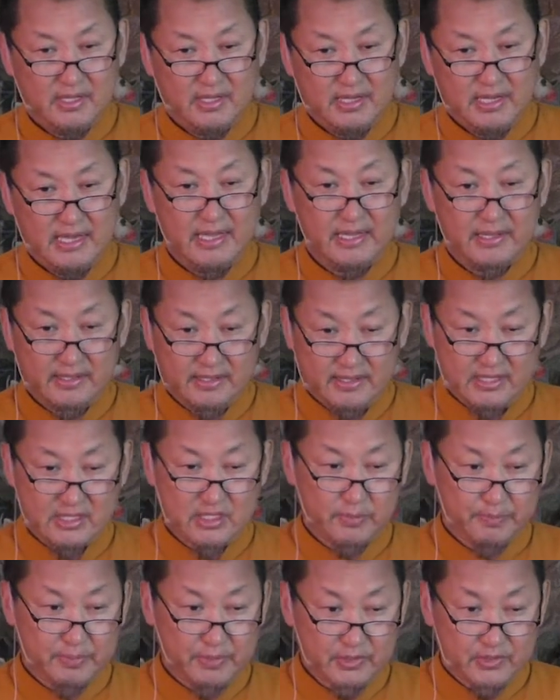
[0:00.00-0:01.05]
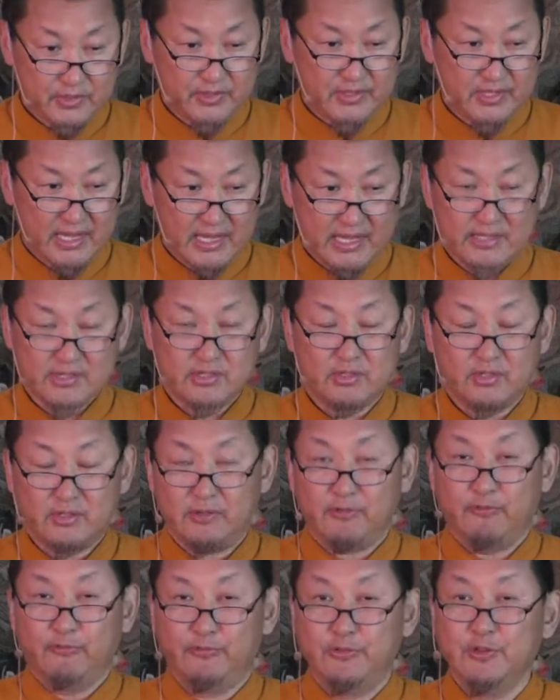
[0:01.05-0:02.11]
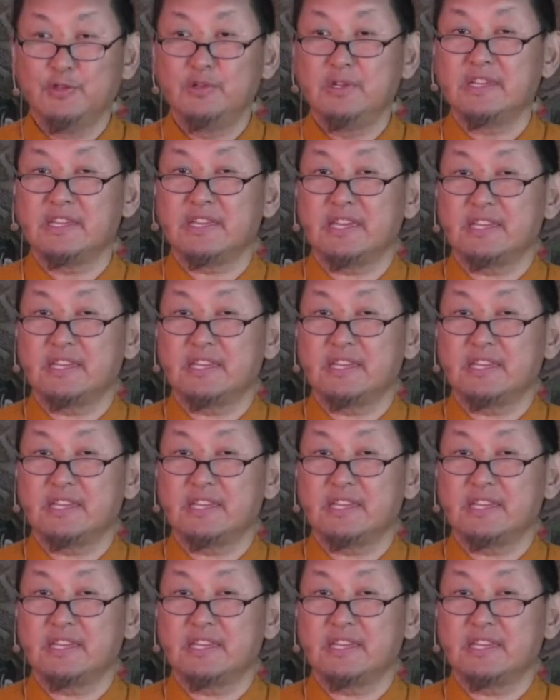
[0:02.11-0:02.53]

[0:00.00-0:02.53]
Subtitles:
and this person has fully